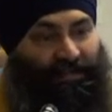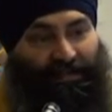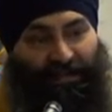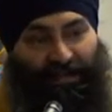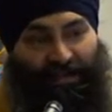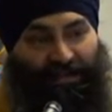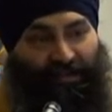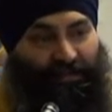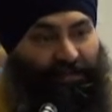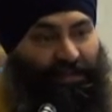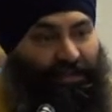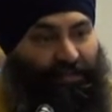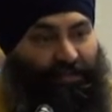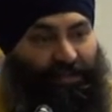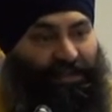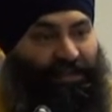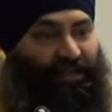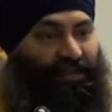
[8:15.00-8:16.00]
can you
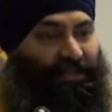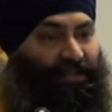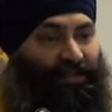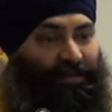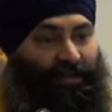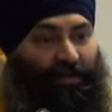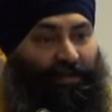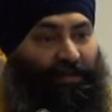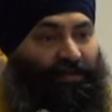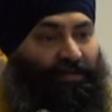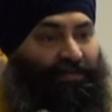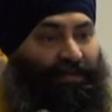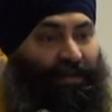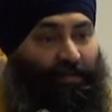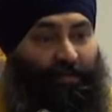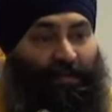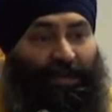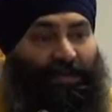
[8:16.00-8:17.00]
give me $100,
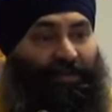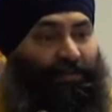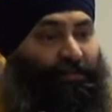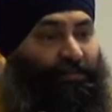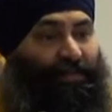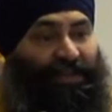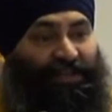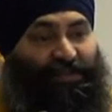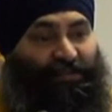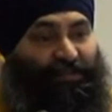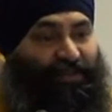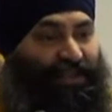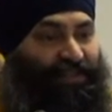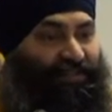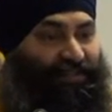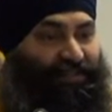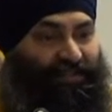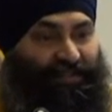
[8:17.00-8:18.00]
I'll buy you the best
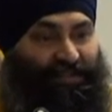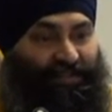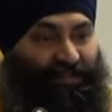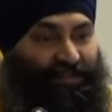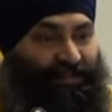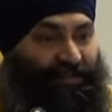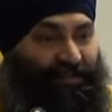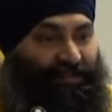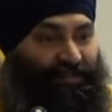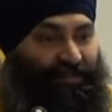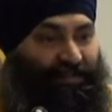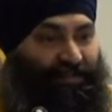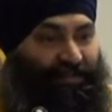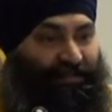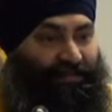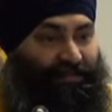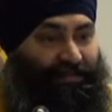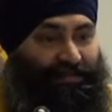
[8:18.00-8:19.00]
presents.
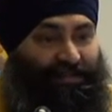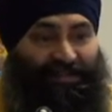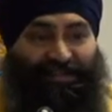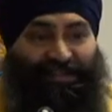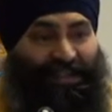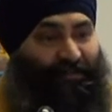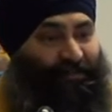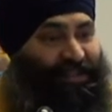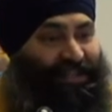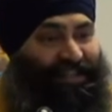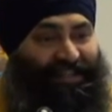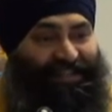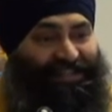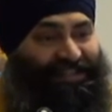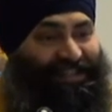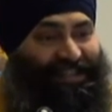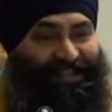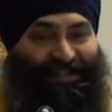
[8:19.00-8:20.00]
Does that make
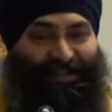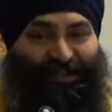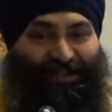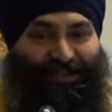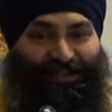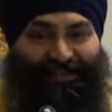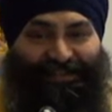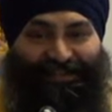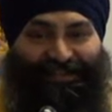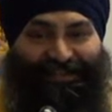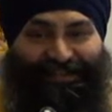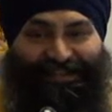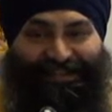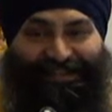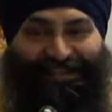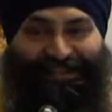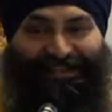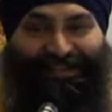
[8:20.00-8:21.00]
any sense to you?
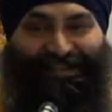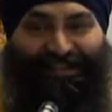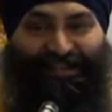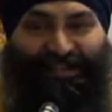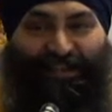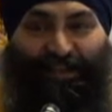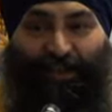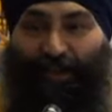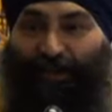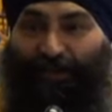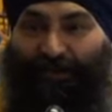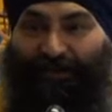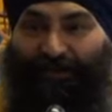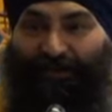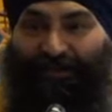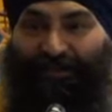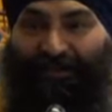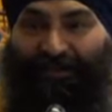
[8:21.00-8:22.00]

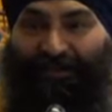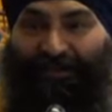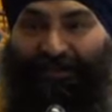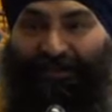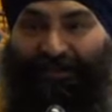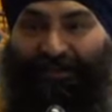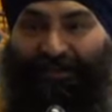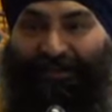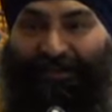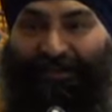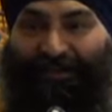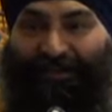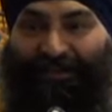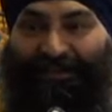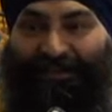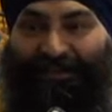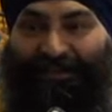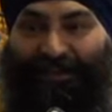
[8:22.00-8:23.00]
No?
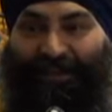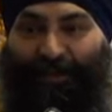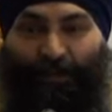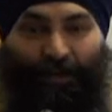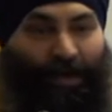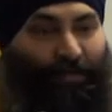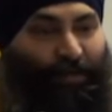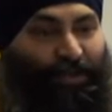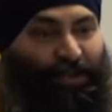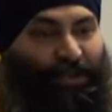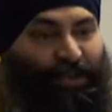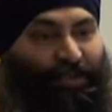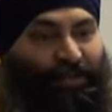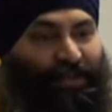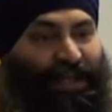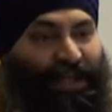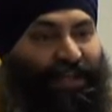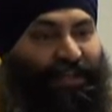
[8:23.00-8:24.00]
Why wouldn't you
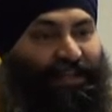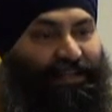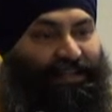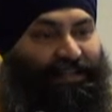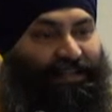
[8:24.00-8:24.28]
do that?